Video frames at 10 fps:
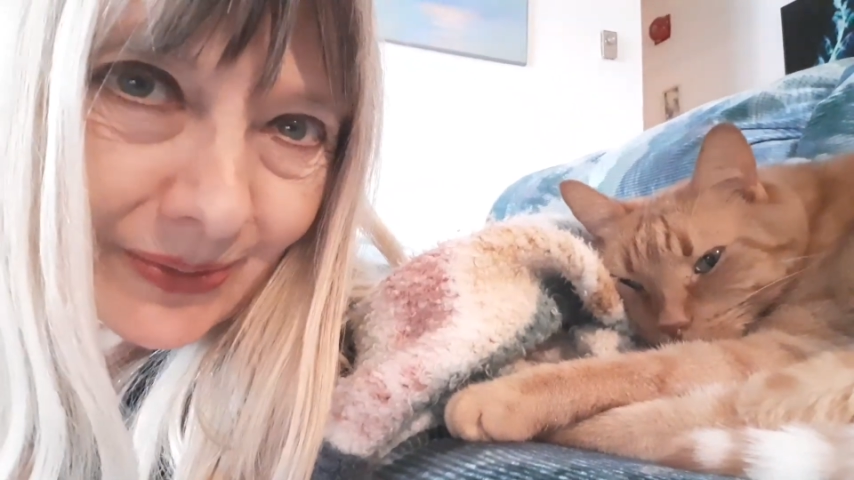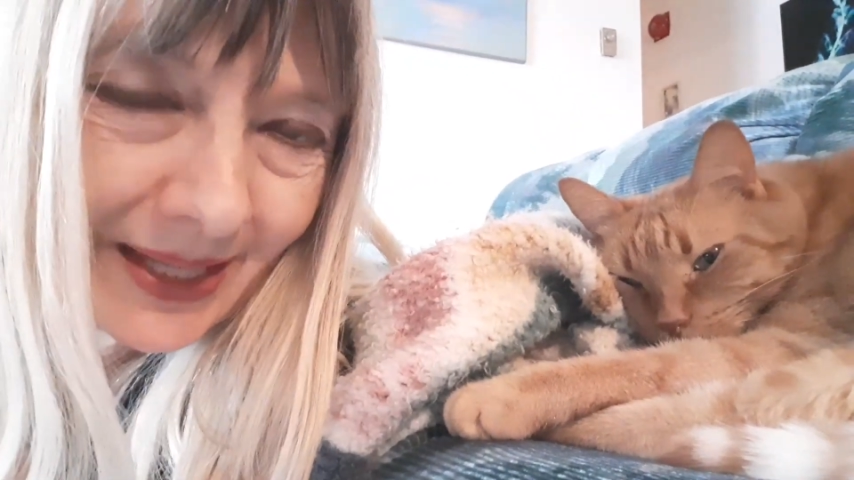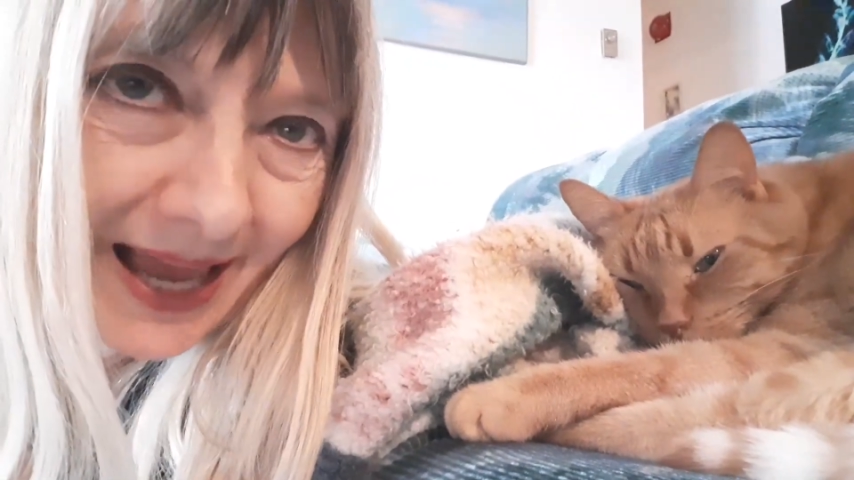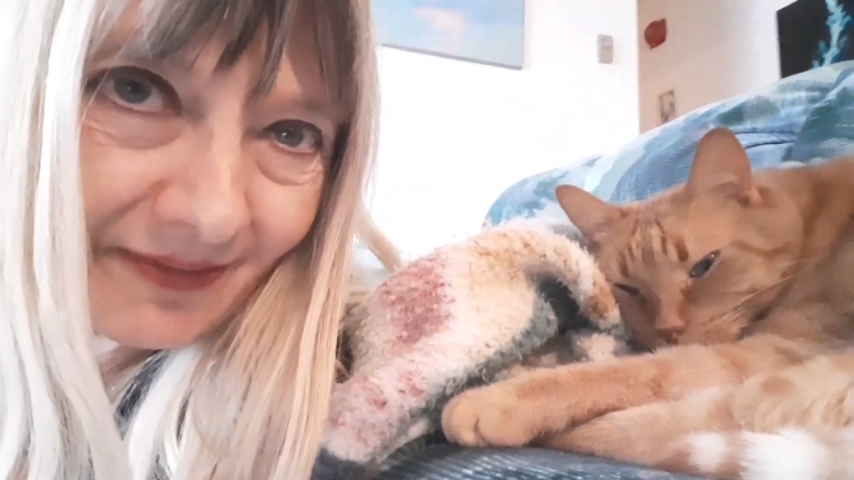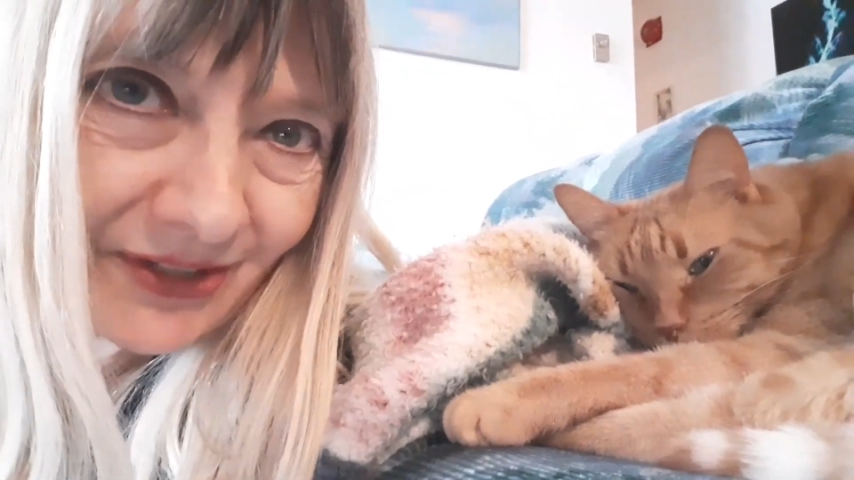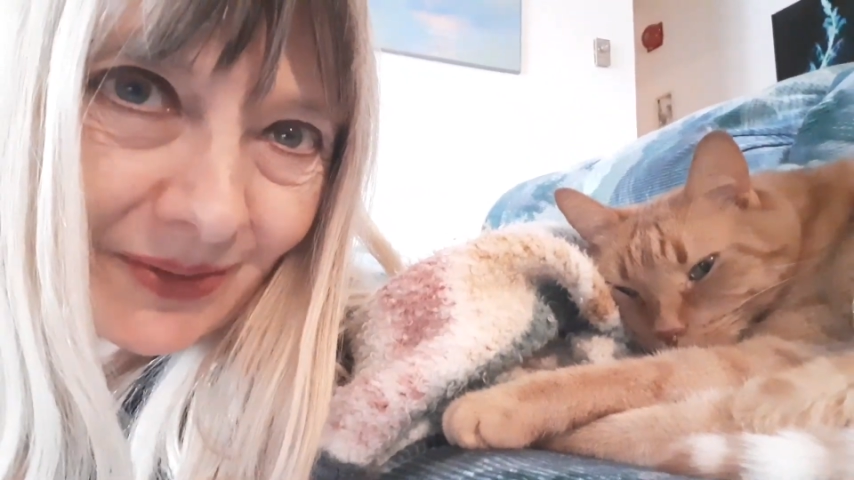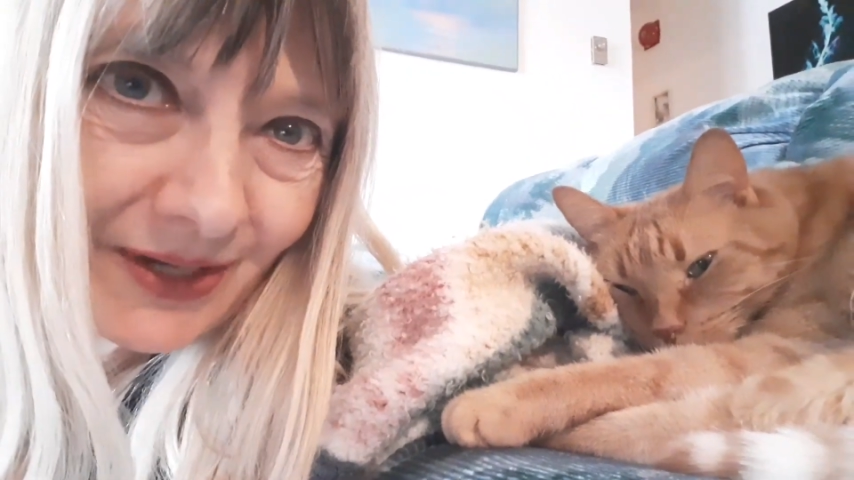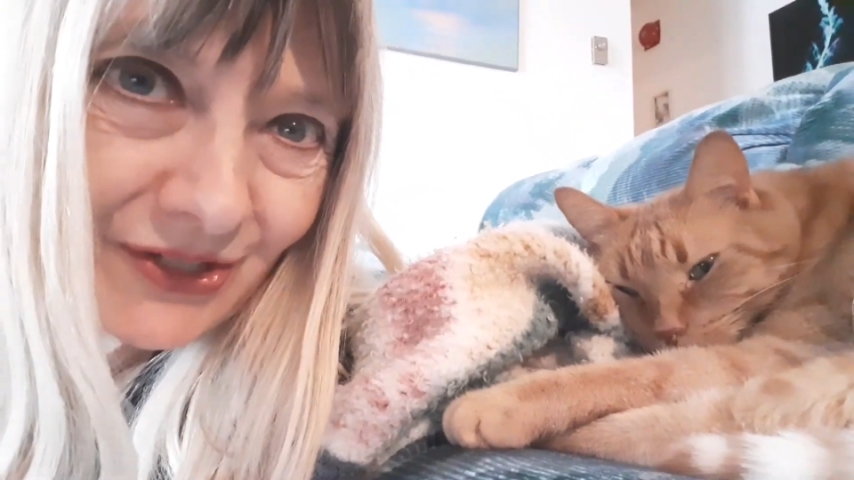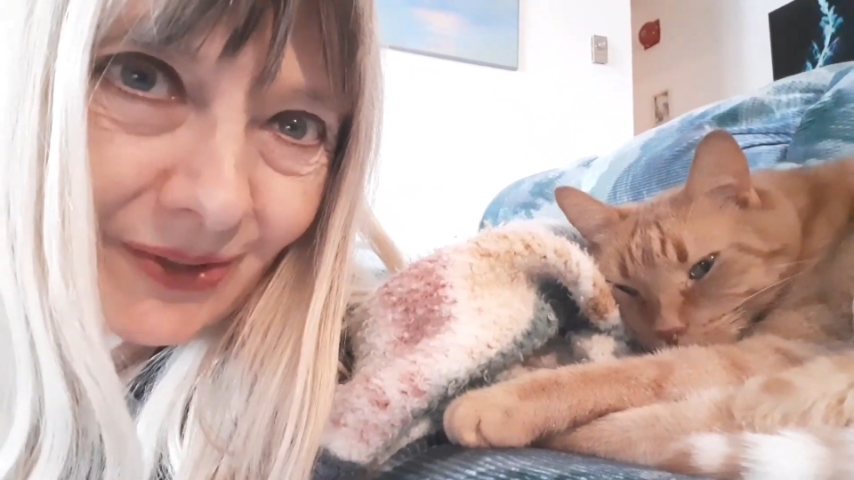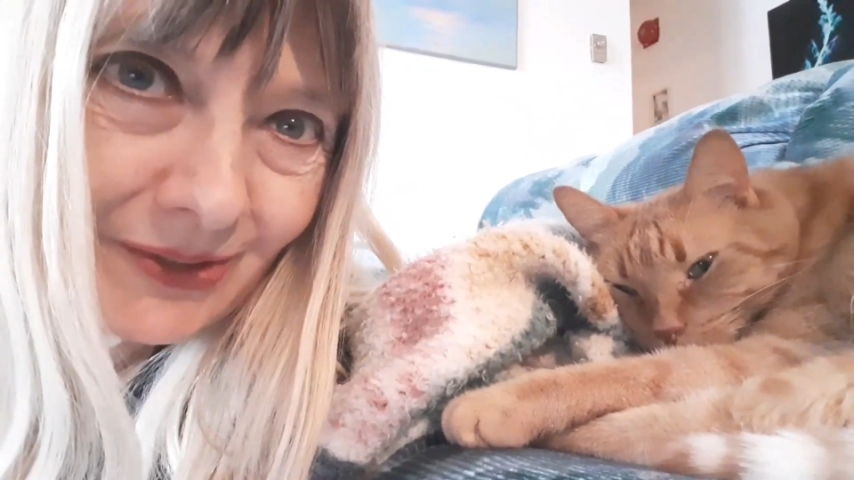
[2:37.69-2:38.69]
that after I
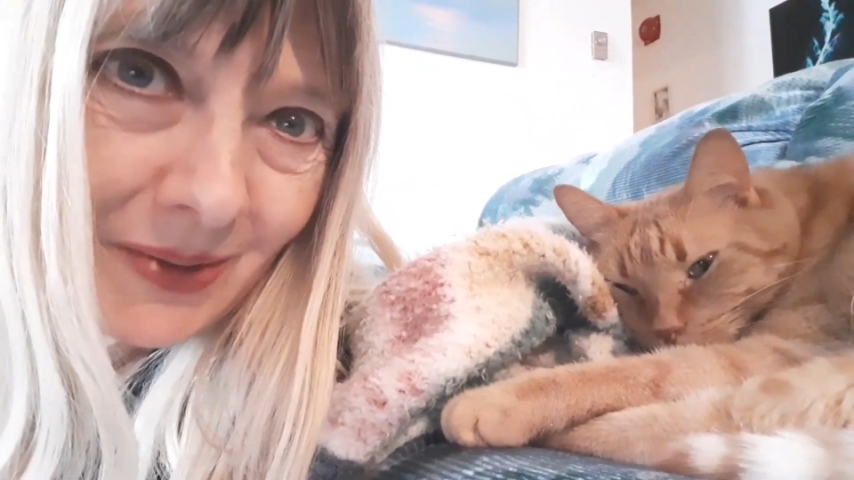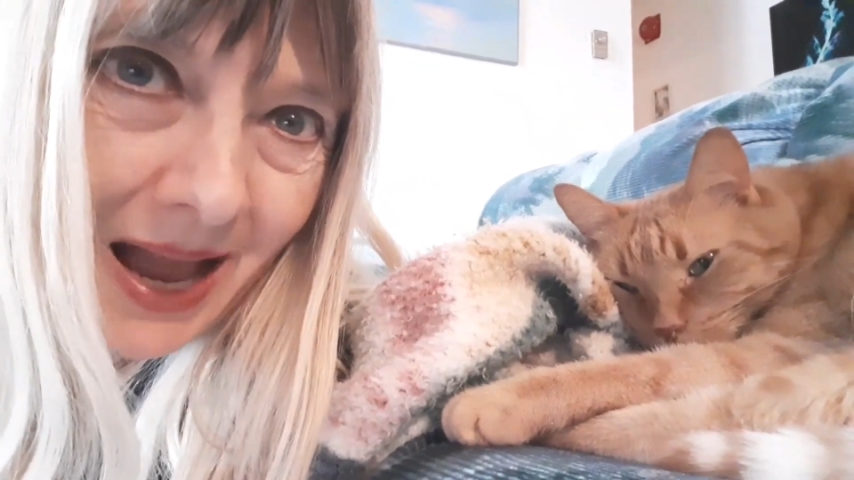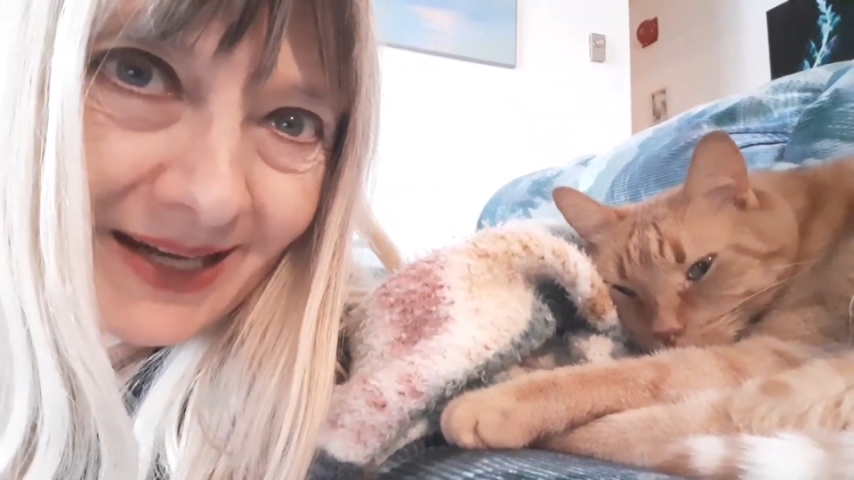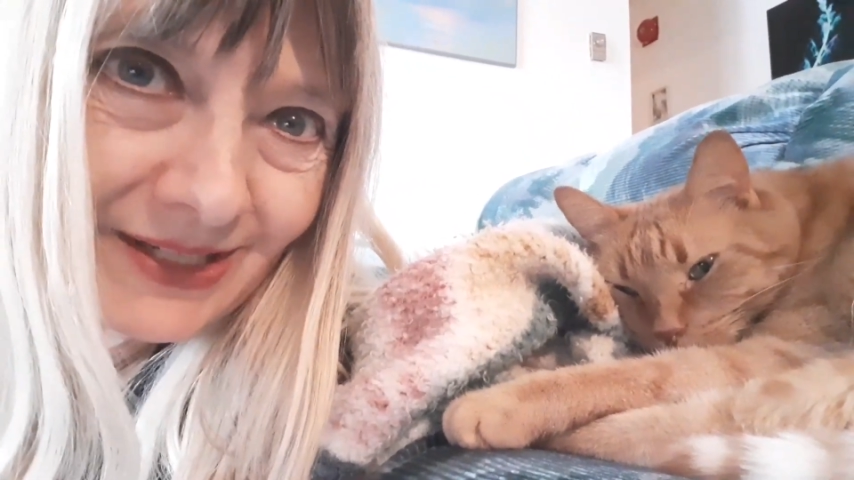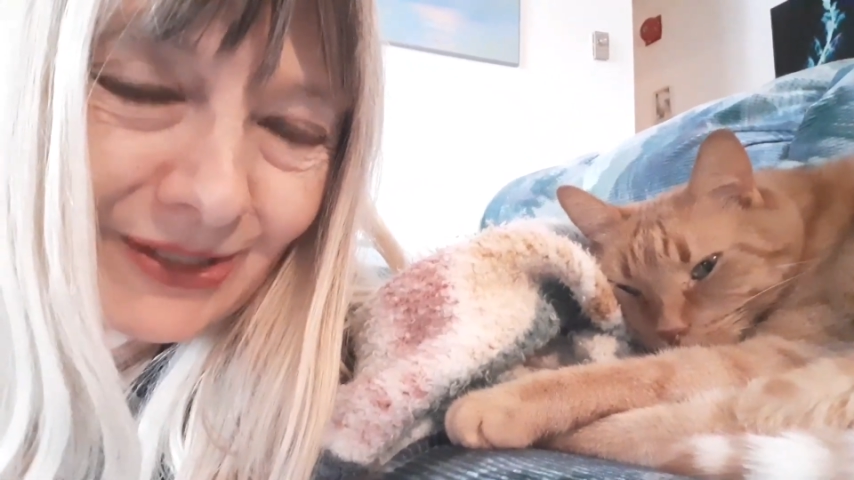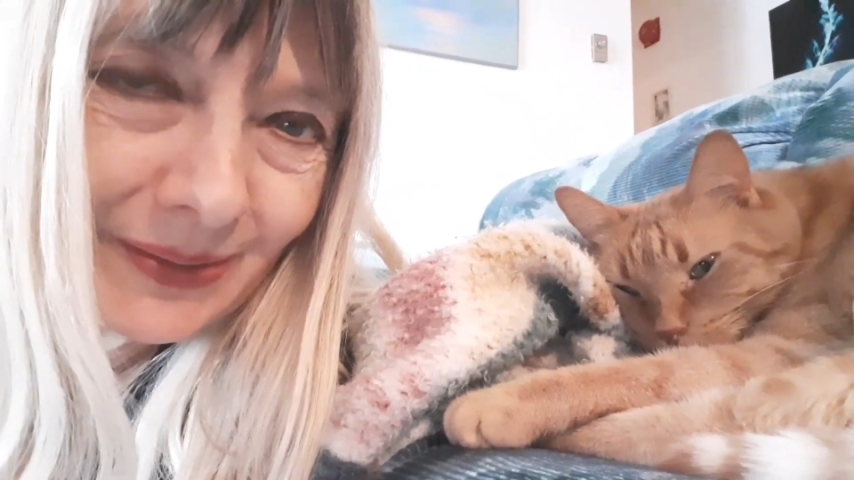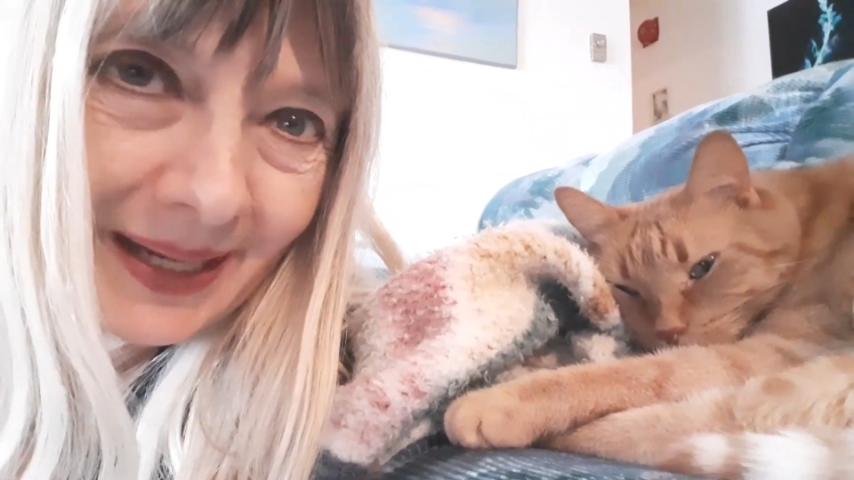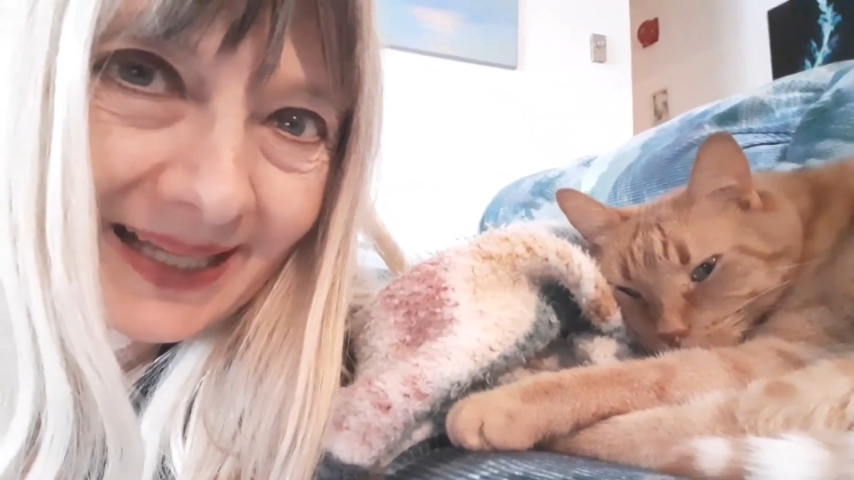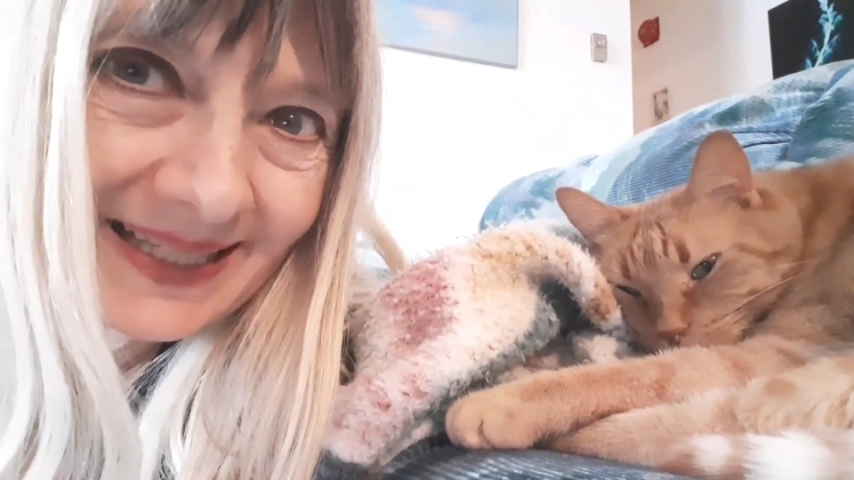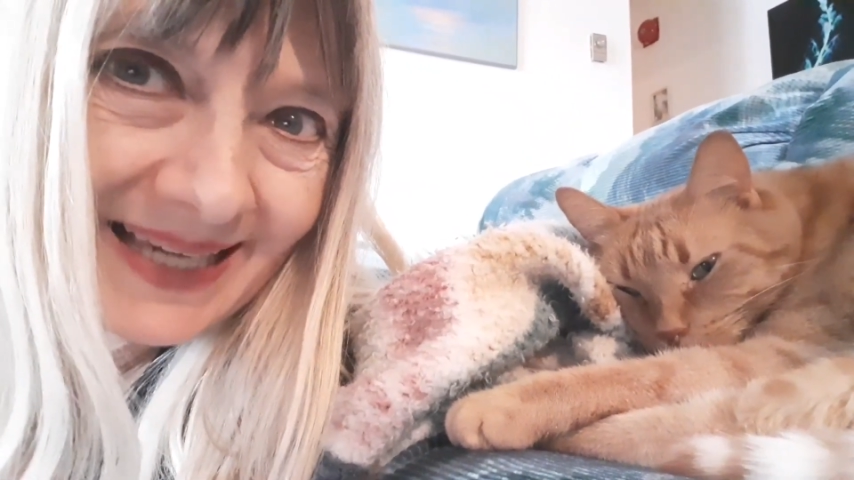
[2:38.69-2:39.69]
show you how to do
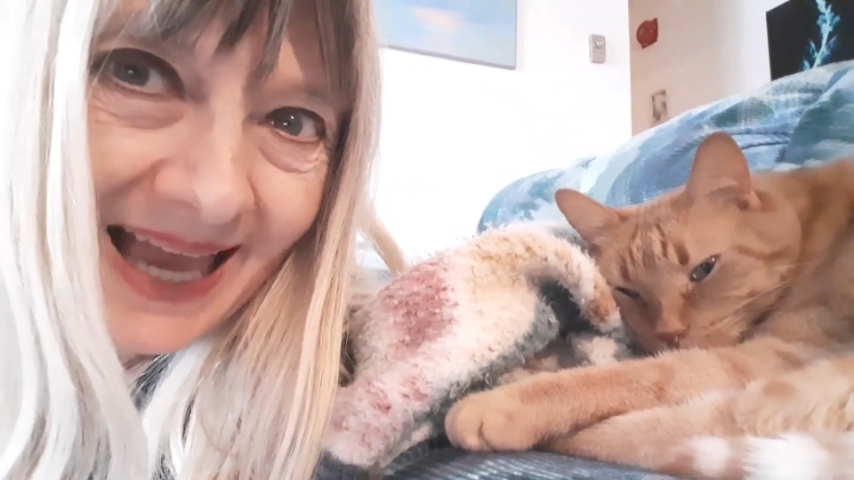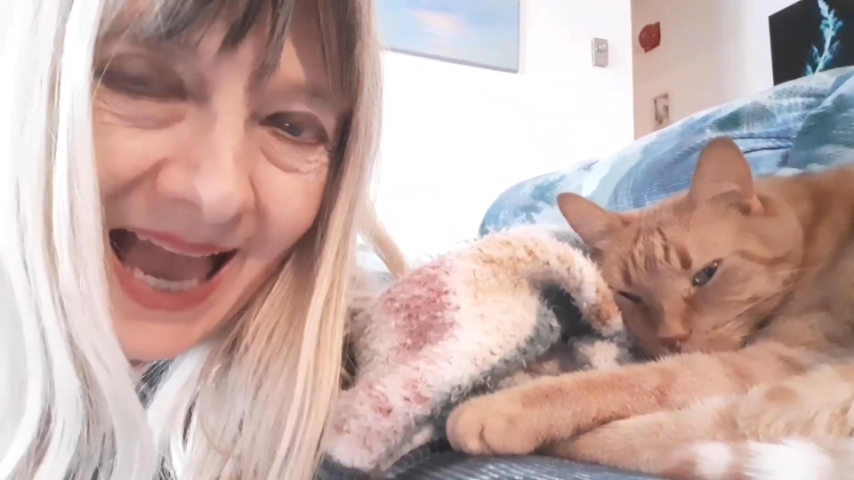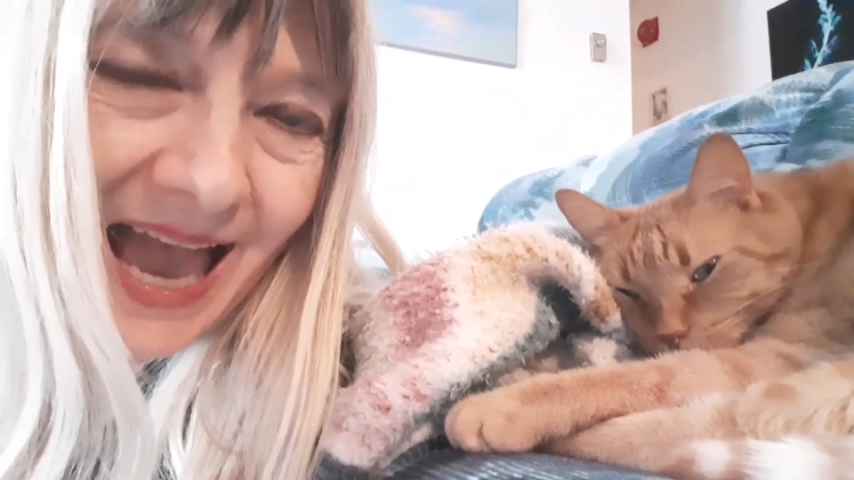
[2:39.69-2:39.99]
it,